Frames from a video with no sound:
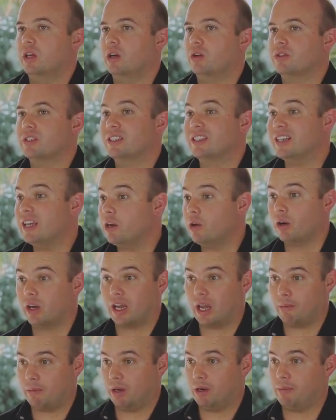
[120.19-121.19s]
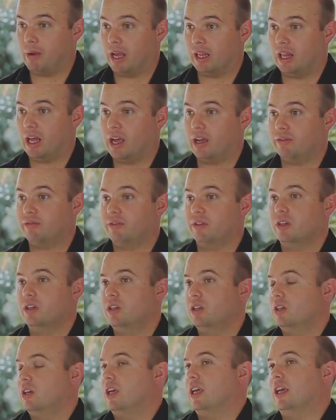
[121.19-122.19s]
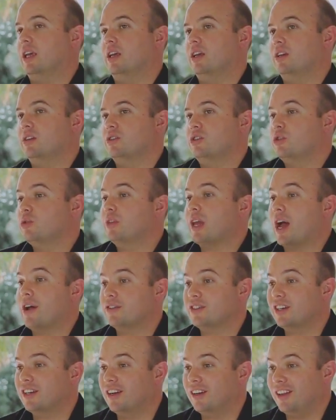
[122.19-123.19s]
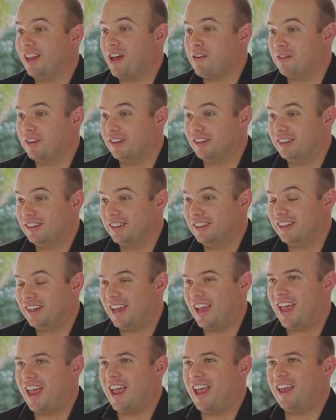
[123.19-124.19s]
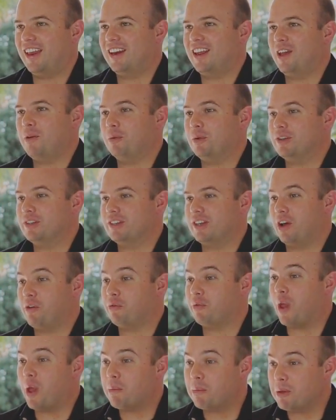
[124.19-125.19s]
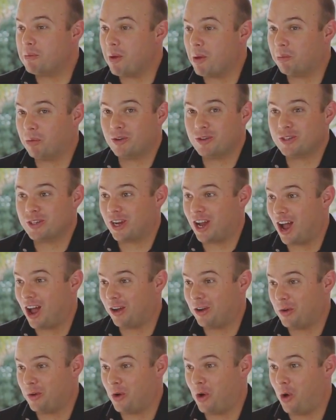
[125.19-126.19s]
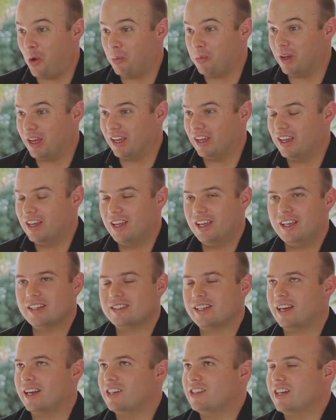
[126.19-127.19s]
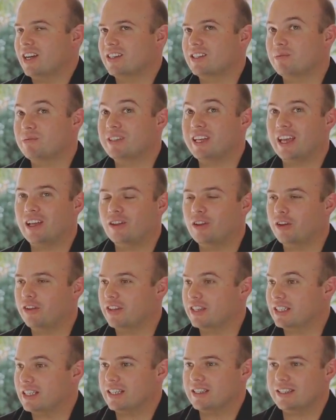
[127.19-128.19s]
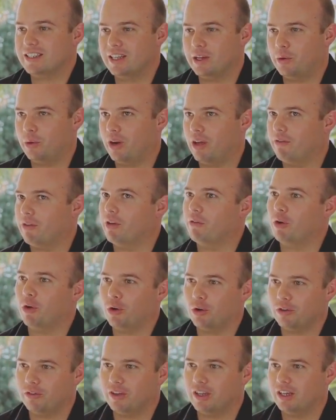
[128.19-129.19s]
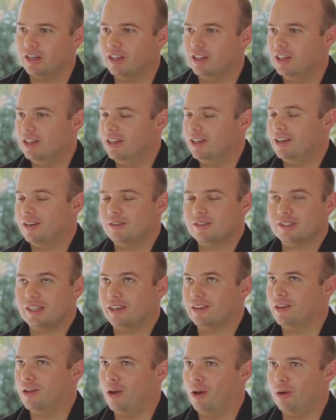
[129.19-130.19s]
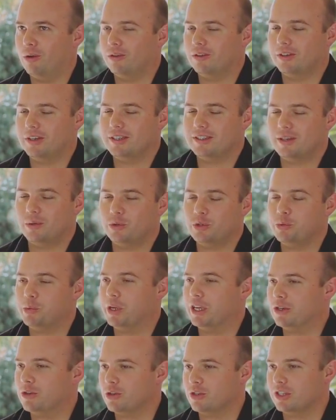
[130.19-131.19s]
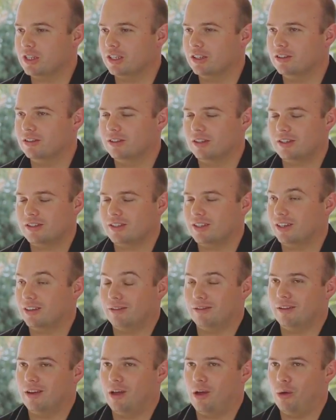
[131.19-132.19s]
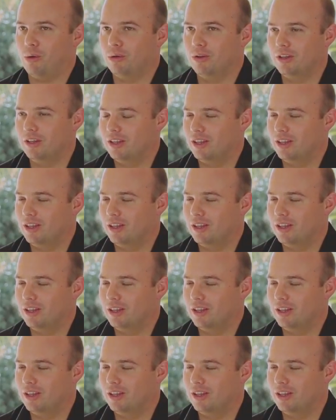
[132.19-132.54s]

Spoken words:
Secret came into my life in 2011, and it was a family member in Chicago called me and said, hey Jess, I'm taking a look at this thing, Secret, have you ever heard of it? I was like, no. And he said, would you be interested? I was like, no.